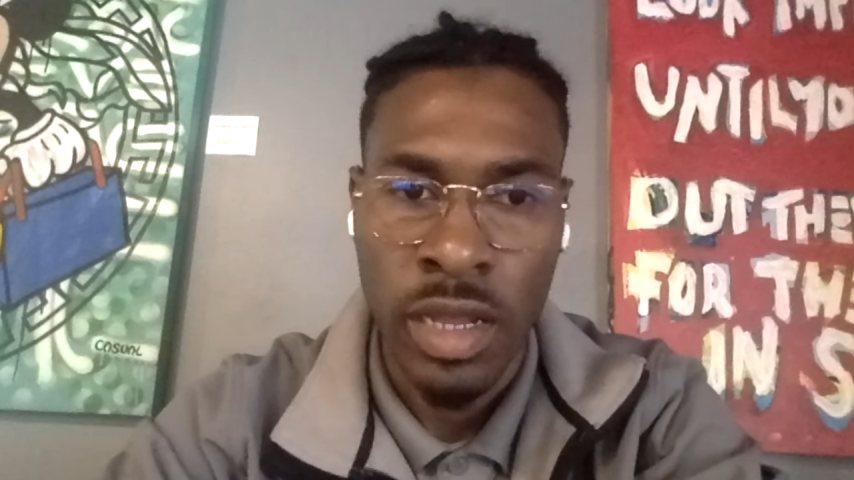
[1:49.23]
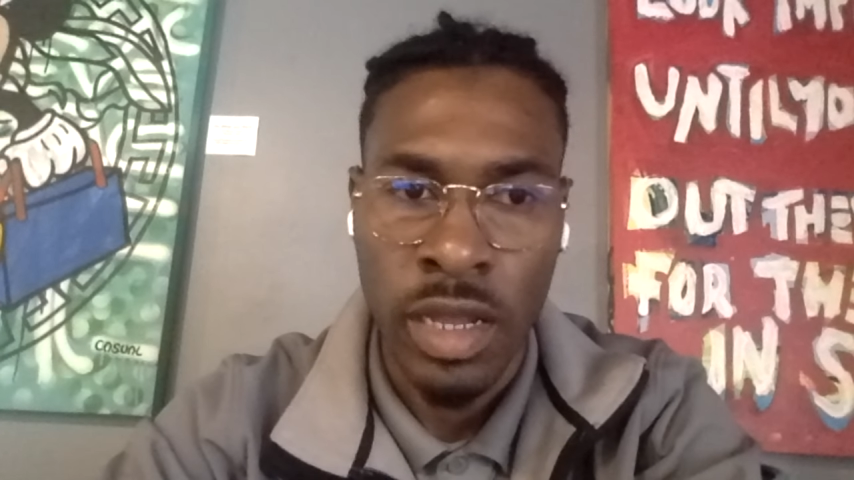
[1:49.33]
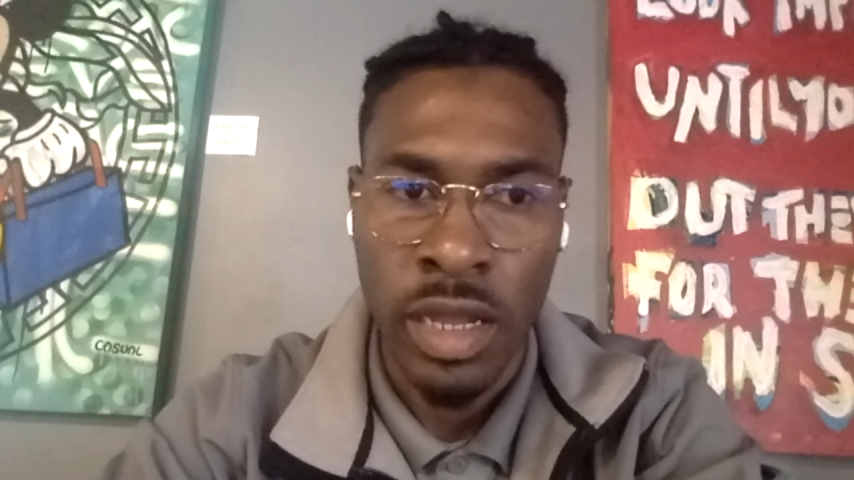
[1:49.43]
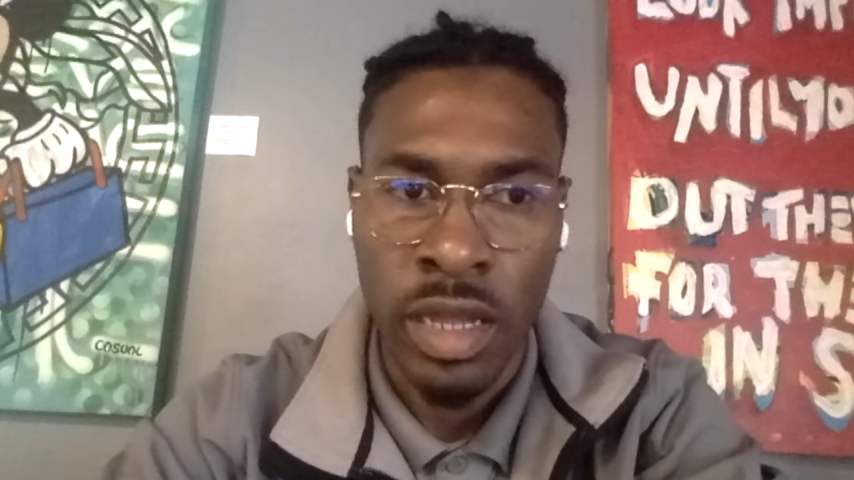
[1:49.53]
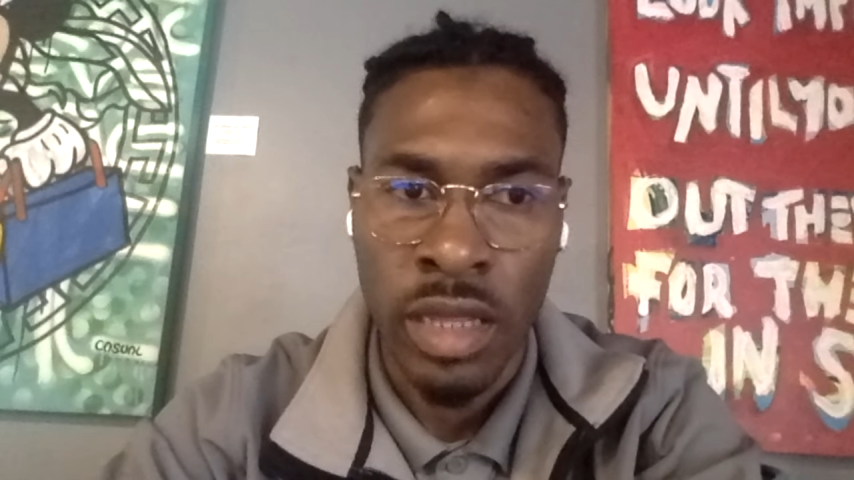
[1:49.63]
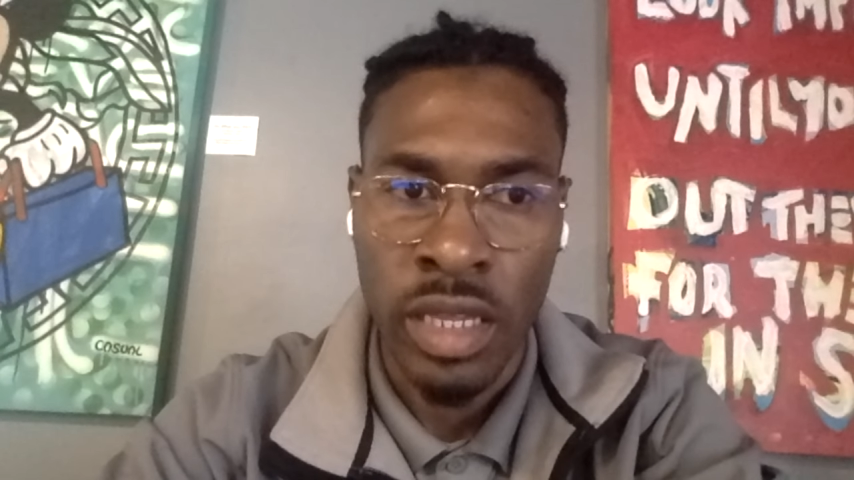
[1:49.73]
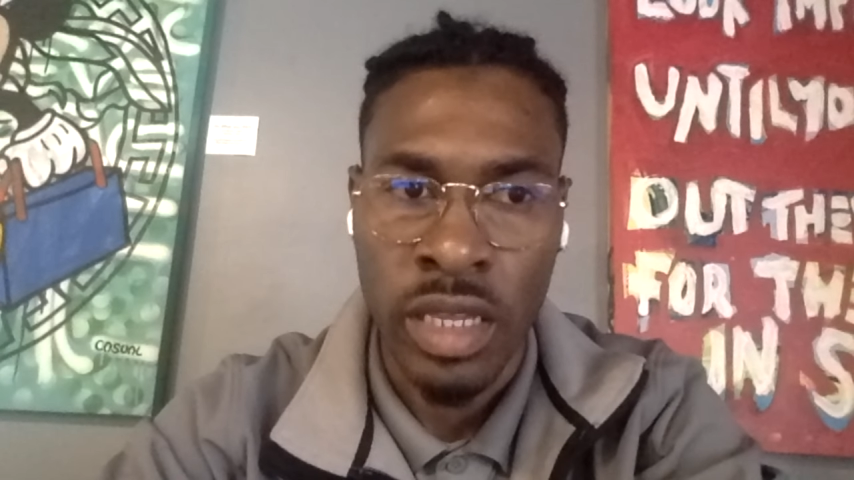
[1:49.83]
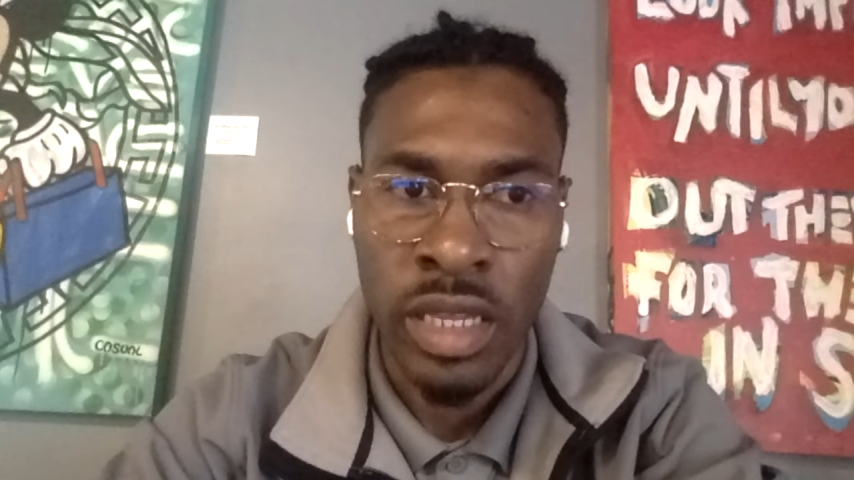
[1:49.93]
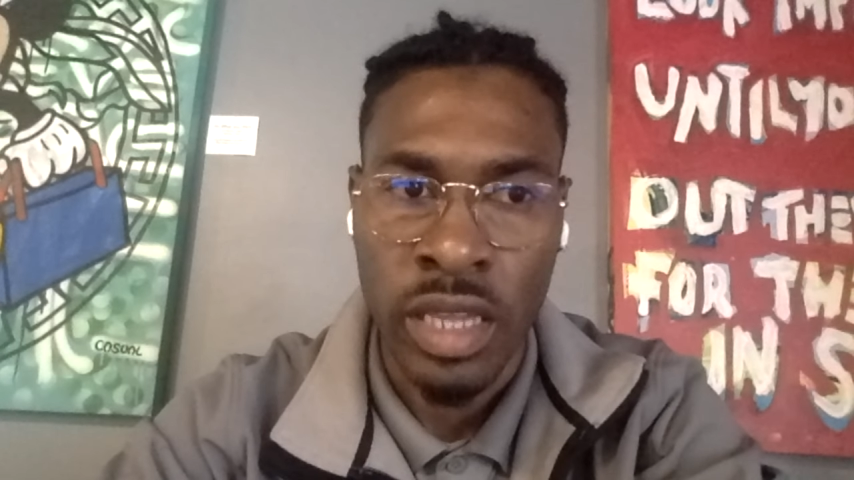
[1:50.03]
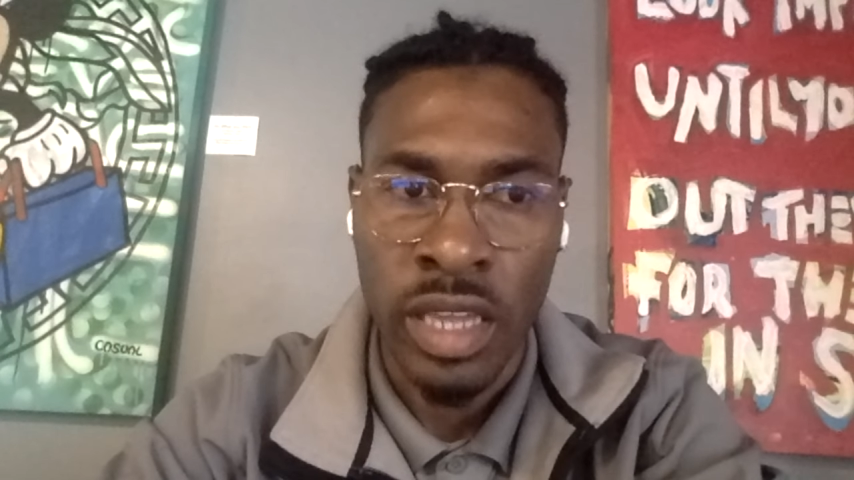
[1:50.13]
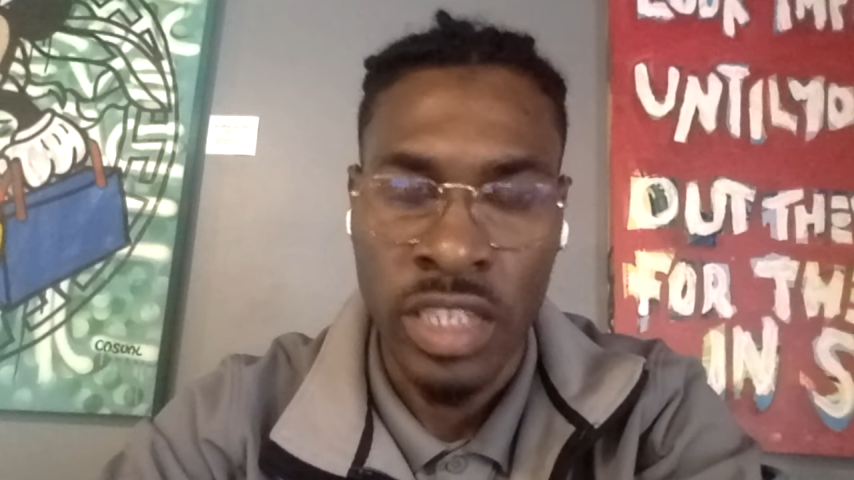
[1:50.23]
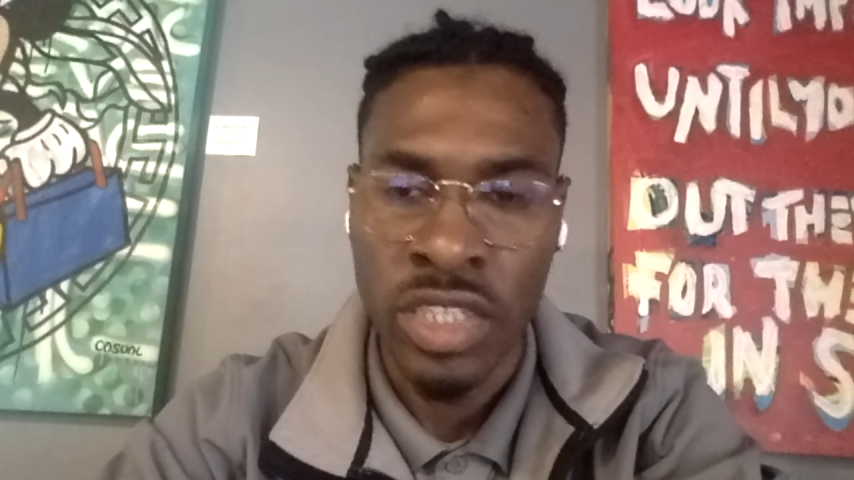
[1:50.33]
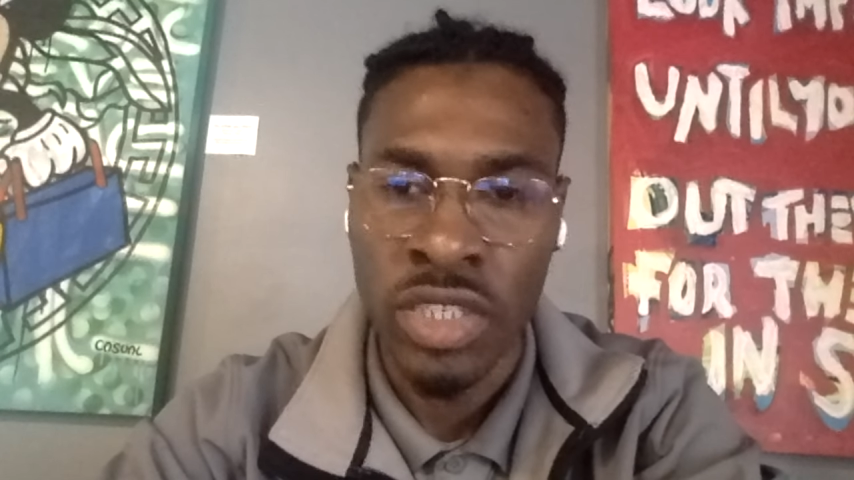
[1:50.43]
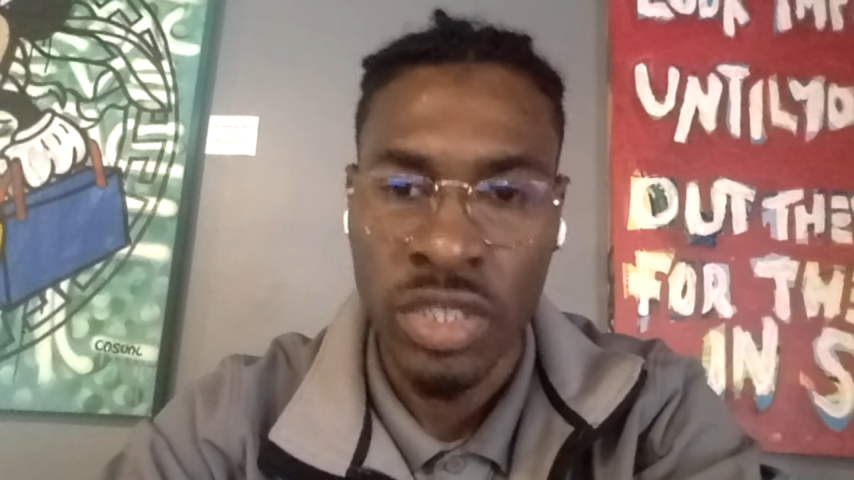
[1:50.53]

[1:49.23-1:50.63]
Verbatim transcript: uh, the engine